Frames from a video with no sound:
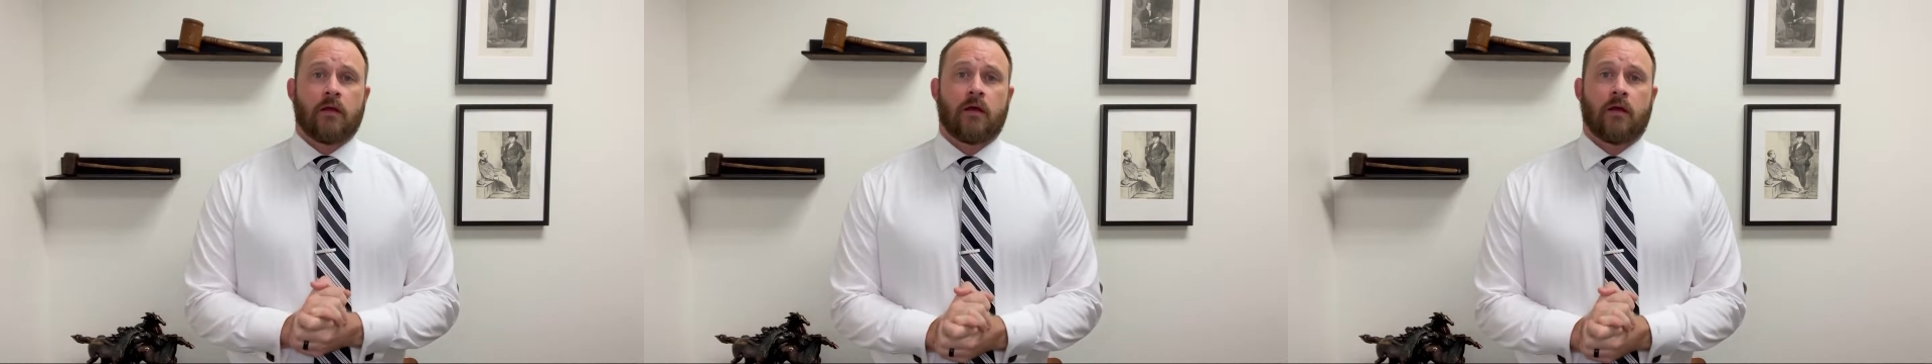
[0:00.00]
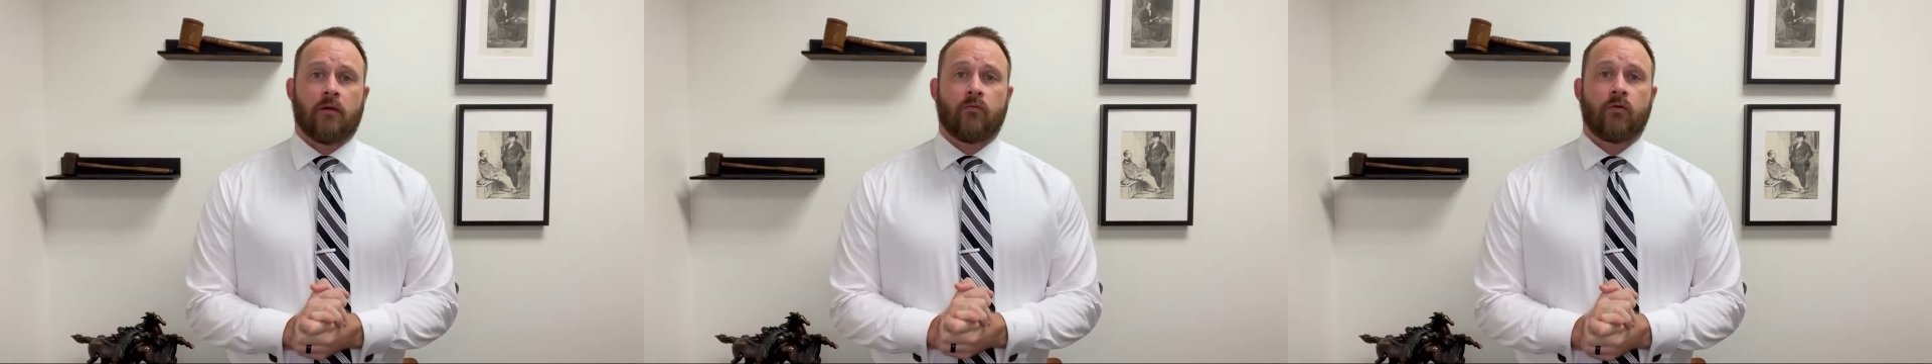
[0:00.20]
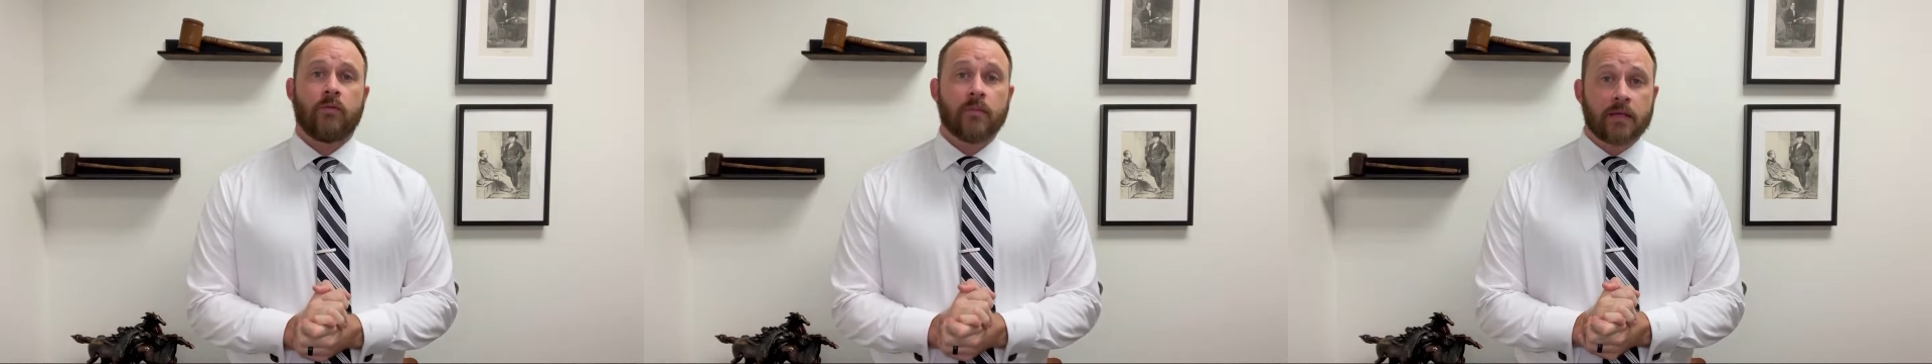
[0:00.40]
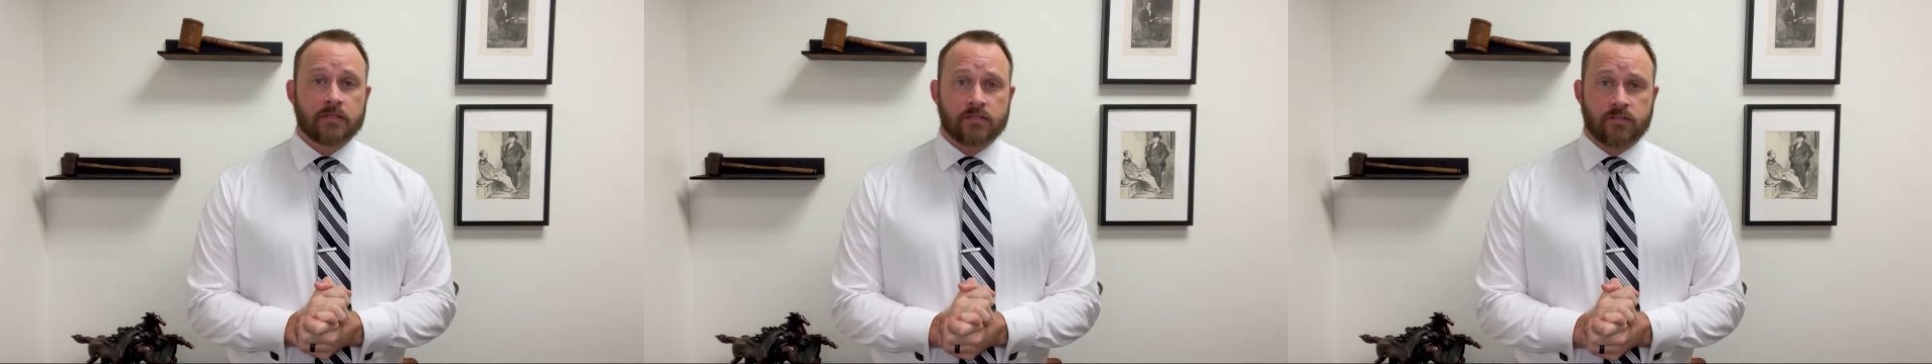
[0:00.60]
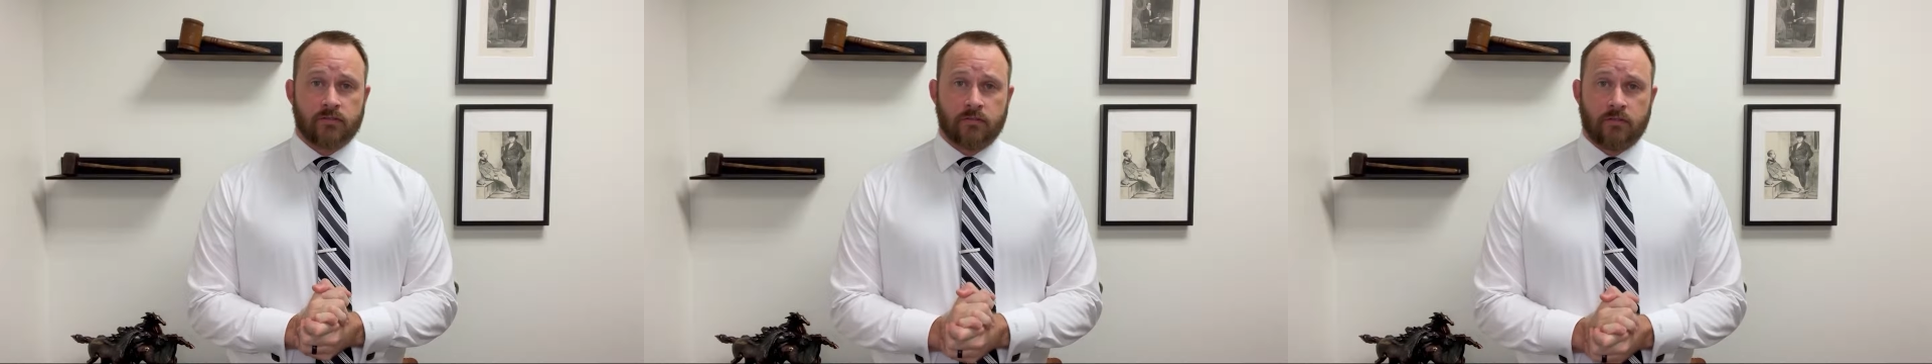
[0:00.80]
Uh, we make
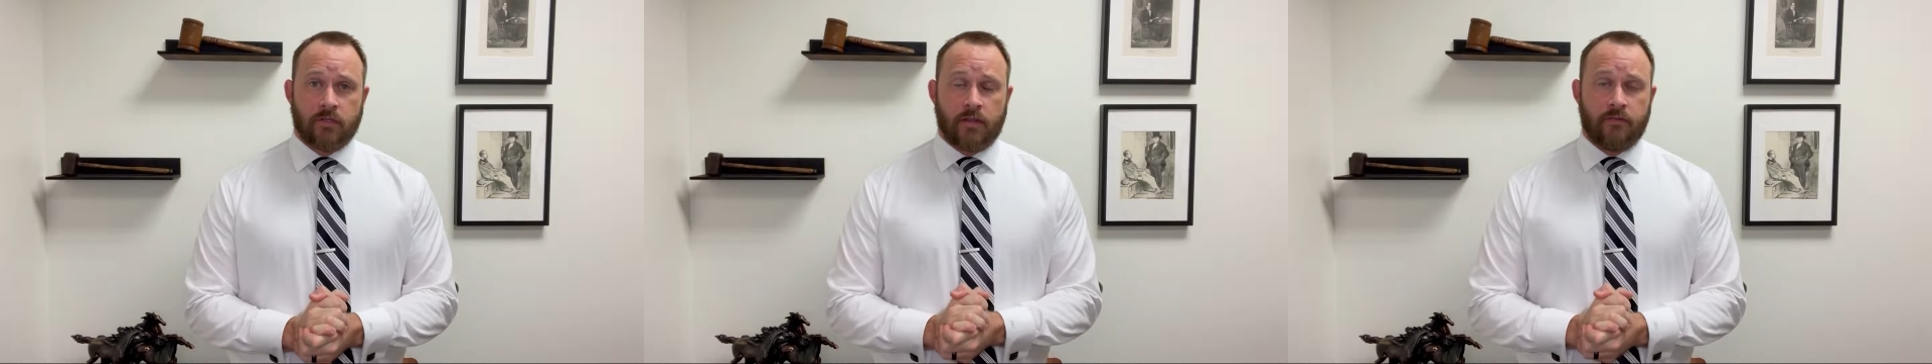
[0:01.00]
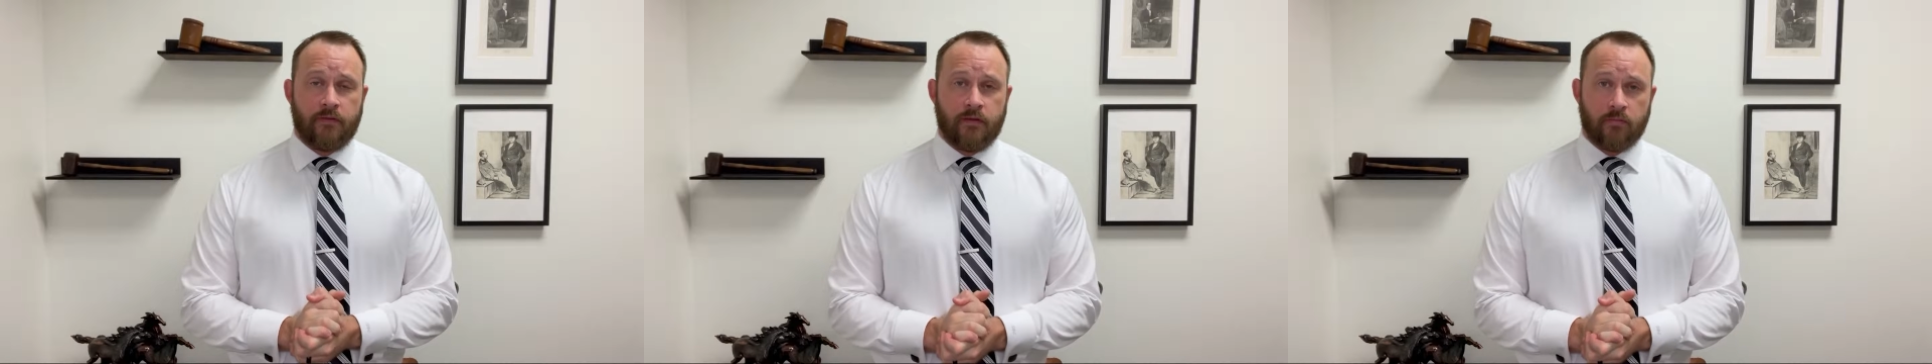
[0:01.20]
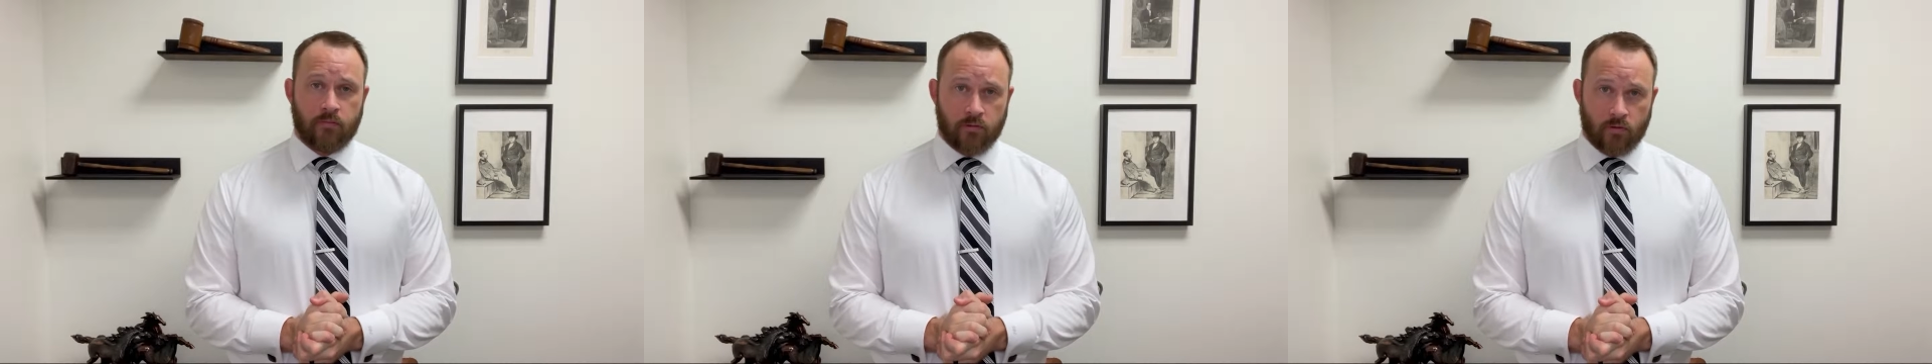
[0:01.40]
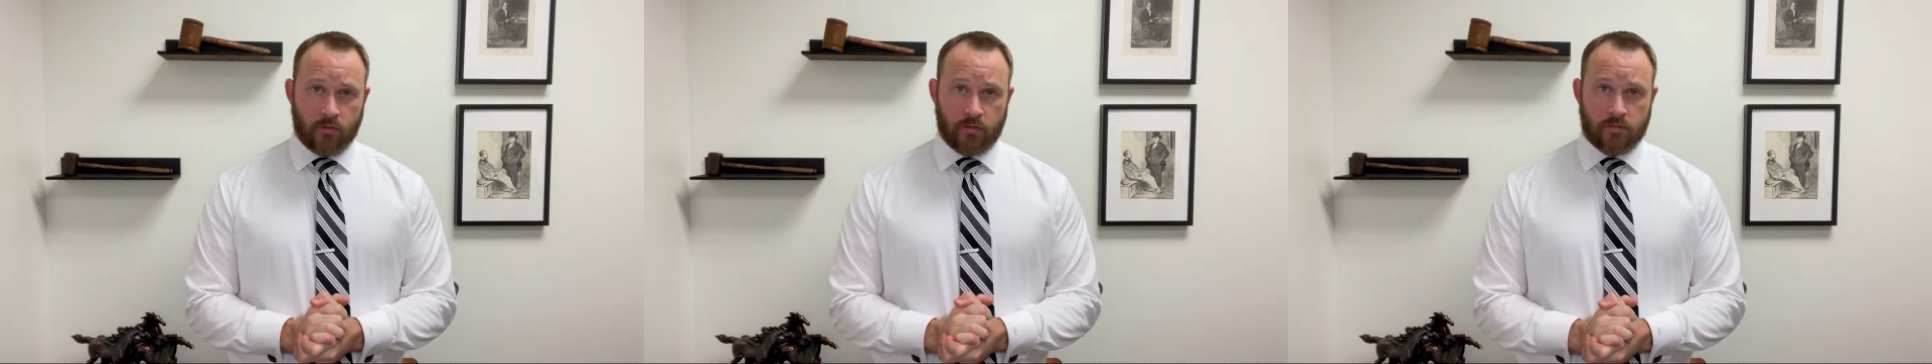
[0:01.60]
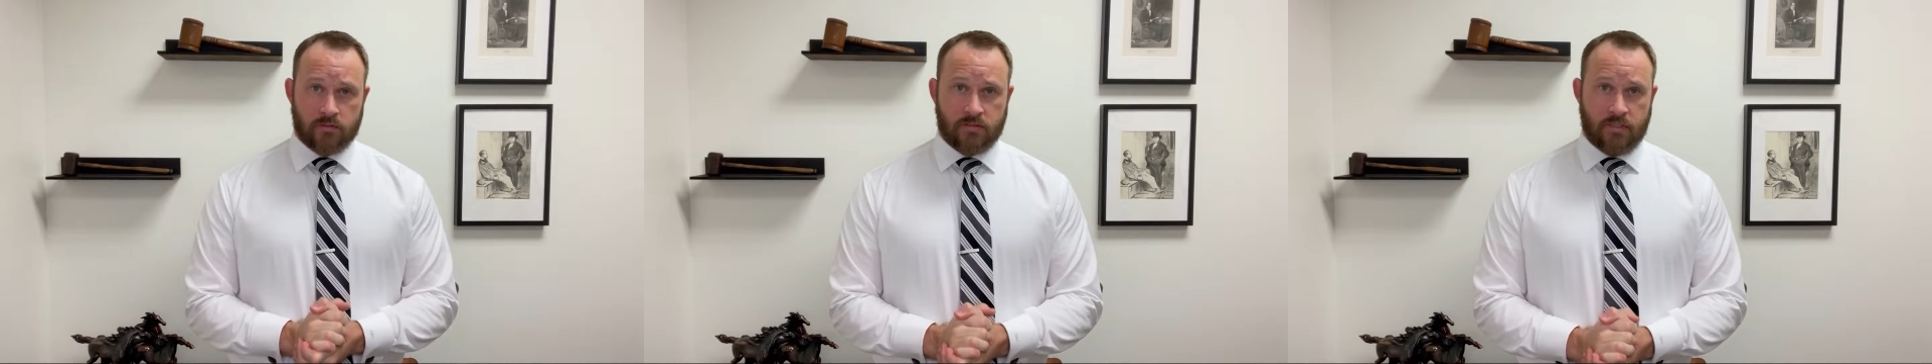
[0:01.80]
certain that the
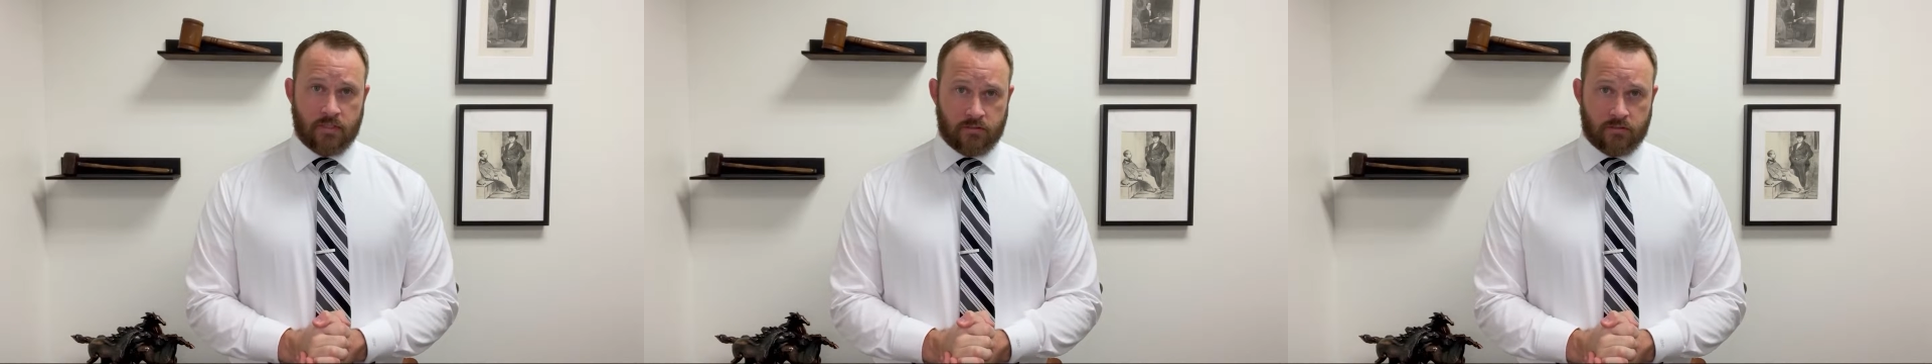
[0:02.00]
employer's